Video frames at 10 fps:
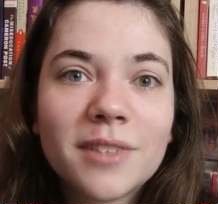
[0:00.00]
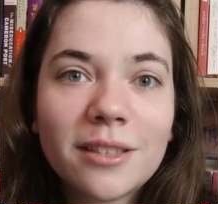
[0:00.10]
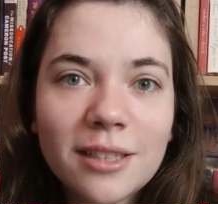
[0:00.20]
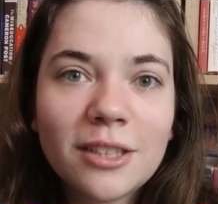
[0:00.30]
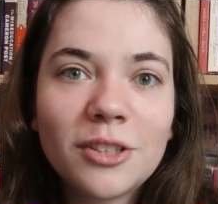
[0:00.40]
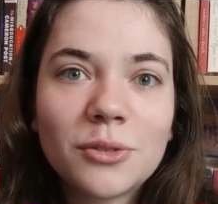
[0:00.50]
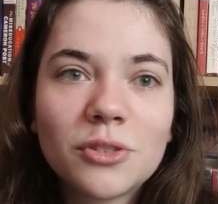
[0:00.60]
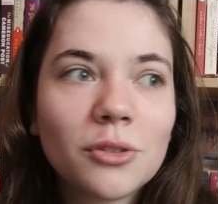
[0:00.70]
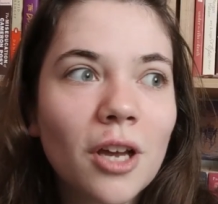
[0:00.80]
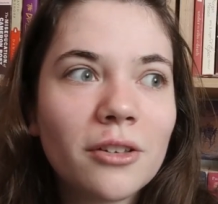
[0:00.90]

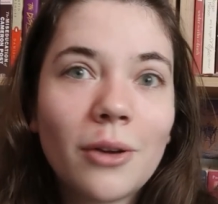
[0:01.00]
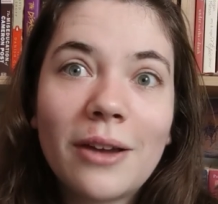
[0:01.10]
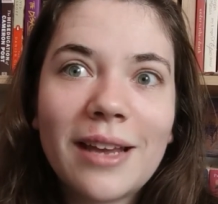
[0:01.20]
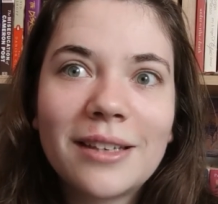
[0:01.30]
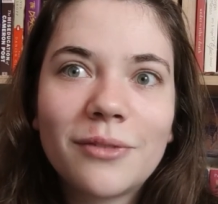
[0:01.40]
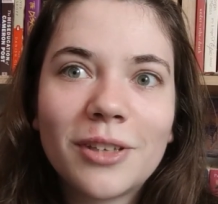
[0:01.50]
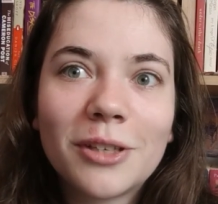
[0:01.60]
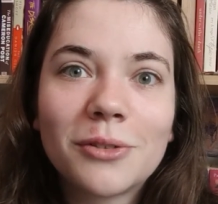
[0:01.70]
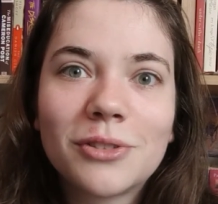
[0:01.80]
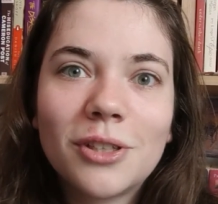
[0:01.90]
continue to not know how to end a
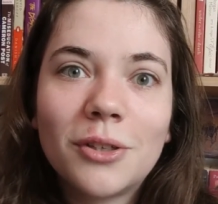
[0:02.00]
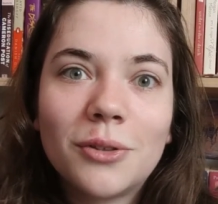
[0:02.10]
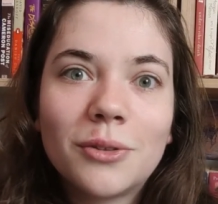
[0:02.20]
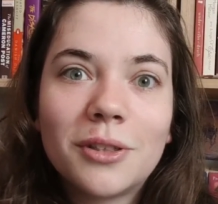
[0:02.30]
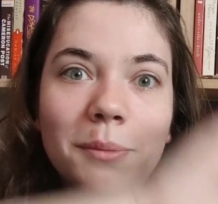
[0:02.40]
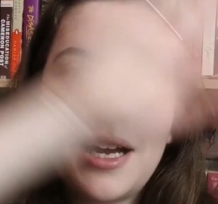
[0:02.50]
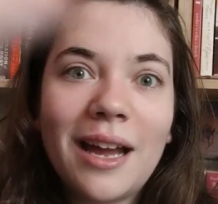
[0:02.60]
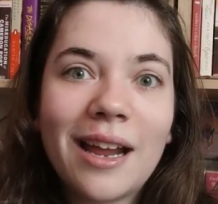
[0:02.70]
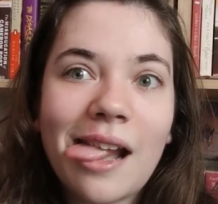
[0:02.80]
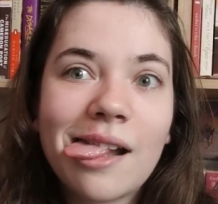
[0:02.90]
video, so
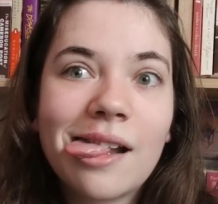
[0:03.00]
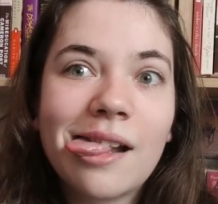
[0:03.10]
goodbye.